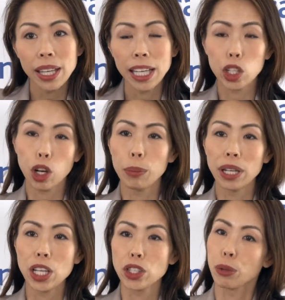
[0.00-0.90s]
in
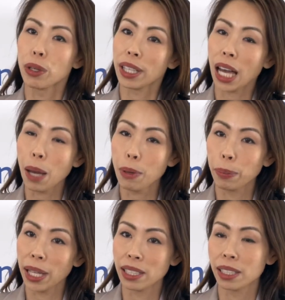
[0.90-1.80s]
combination with
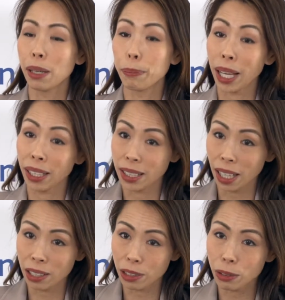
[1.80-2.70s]
carboplatin and
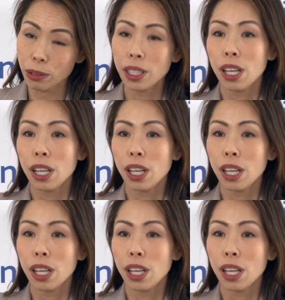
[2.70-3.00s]
paclitaxel,